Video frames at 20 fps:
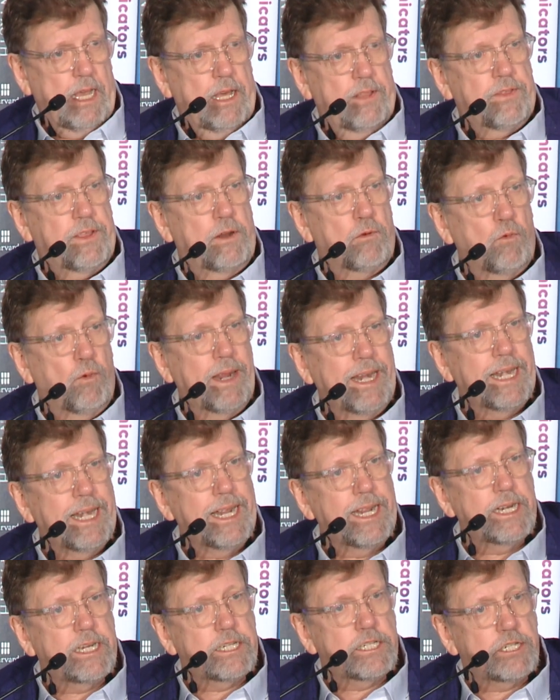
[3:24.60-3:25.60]
that we
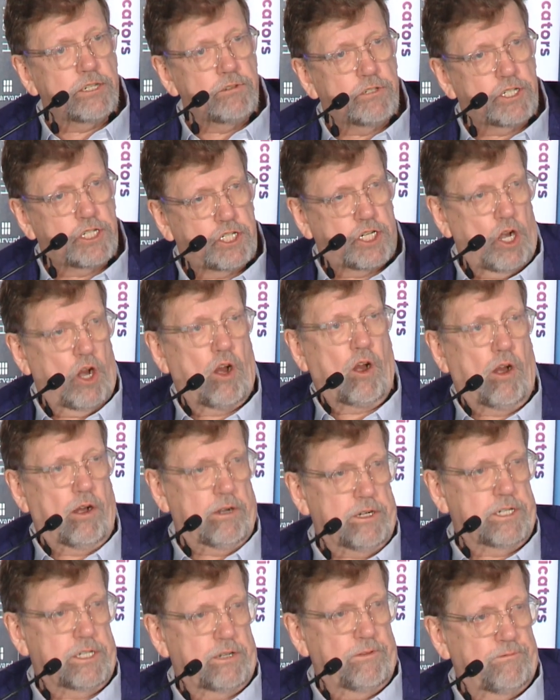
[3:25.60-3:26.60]
needed to
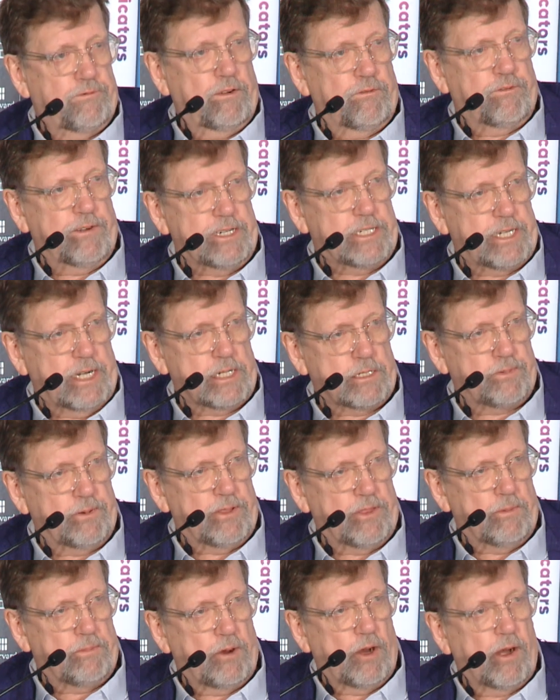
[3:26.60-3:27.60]
charge for Free Shakespeare
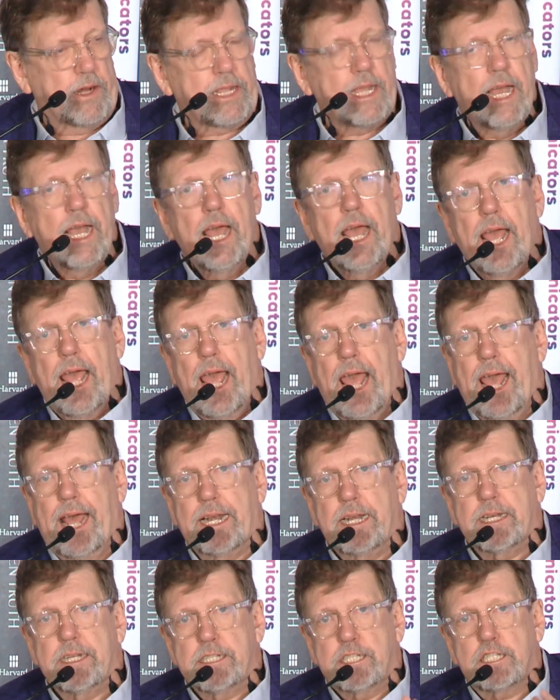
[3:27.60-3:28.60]
in the Park
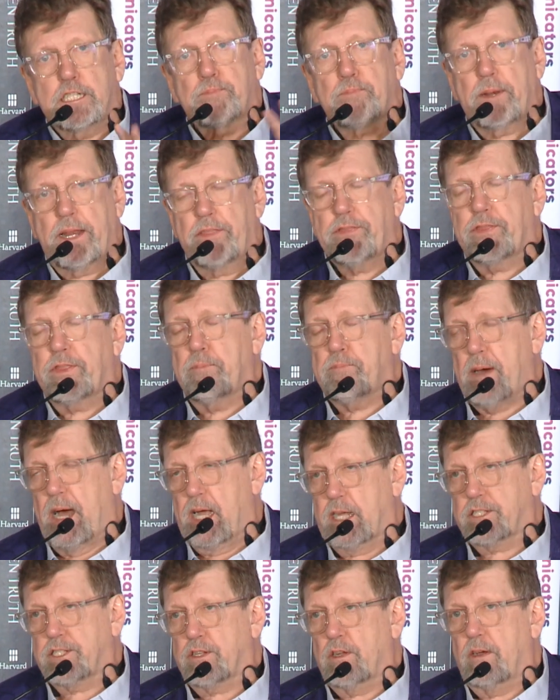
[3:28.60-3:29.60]
and split the
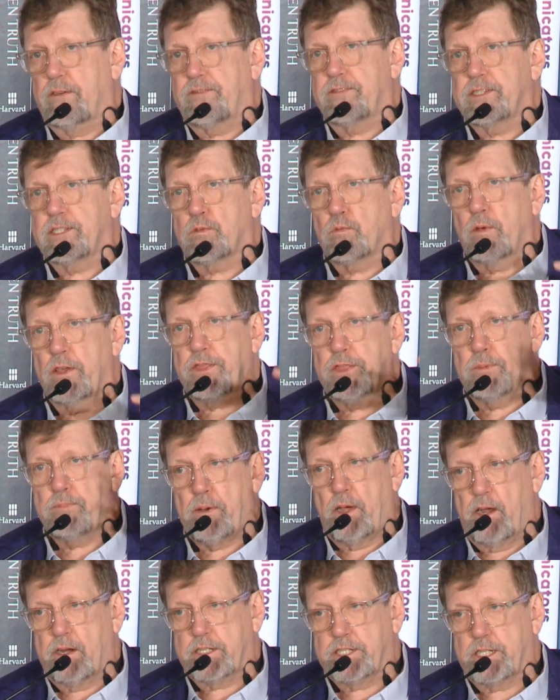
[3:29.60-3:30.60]
box office with the
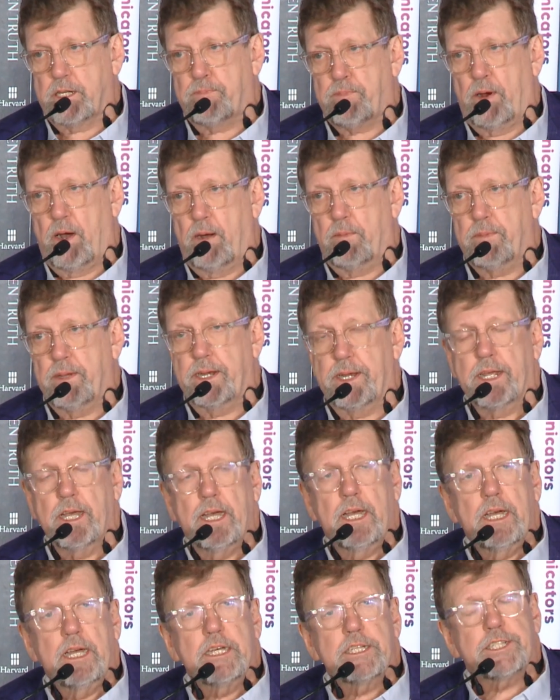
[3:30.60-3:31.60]
Parks Department
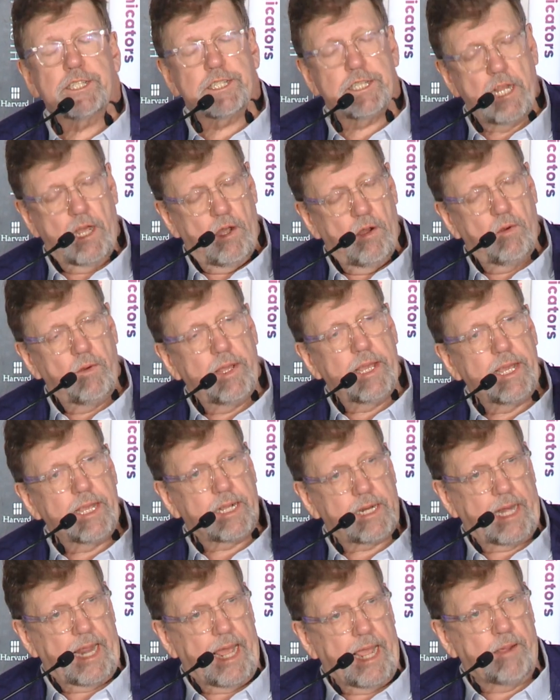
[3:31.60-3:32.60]
so, he
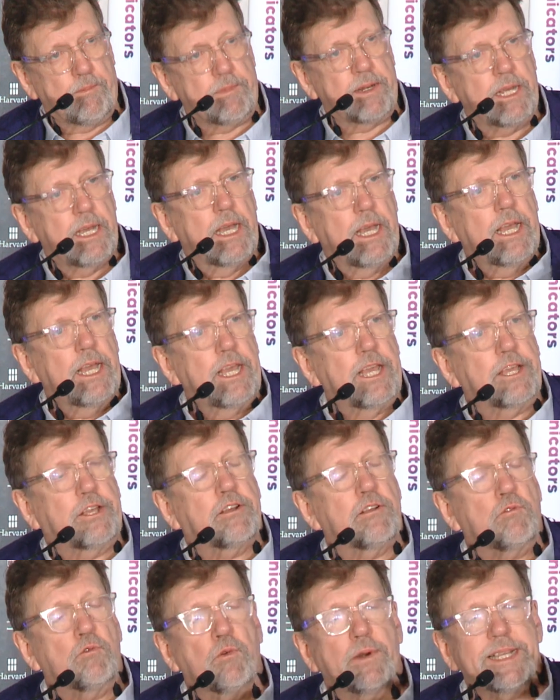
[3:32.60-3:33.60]
claimed, he
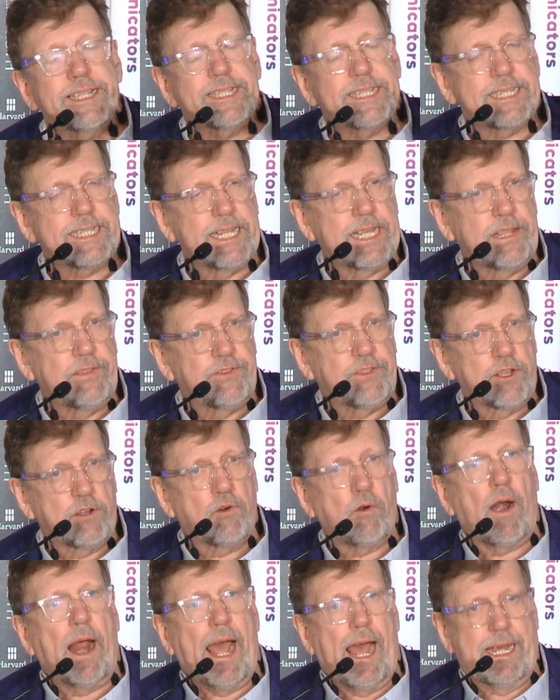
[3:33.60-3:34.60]
could reseed the
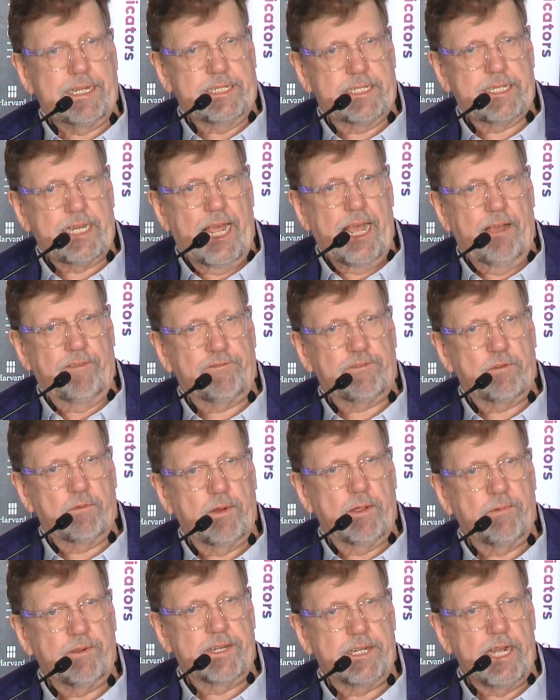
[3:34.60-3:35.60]
grass after
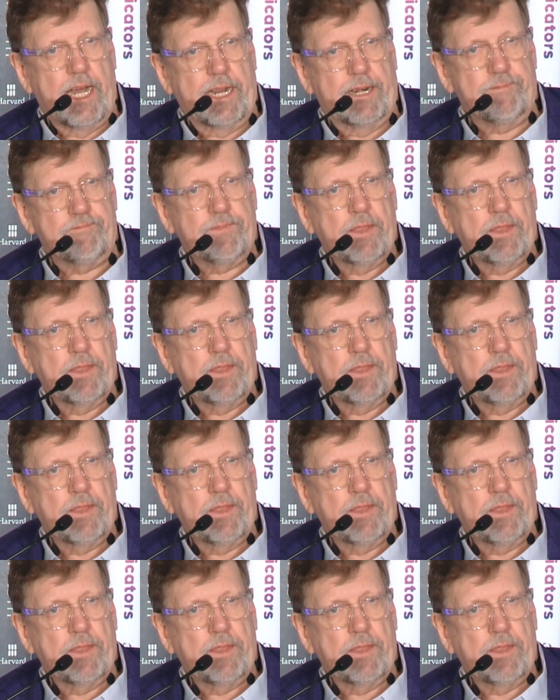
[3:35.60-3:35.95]
we were done.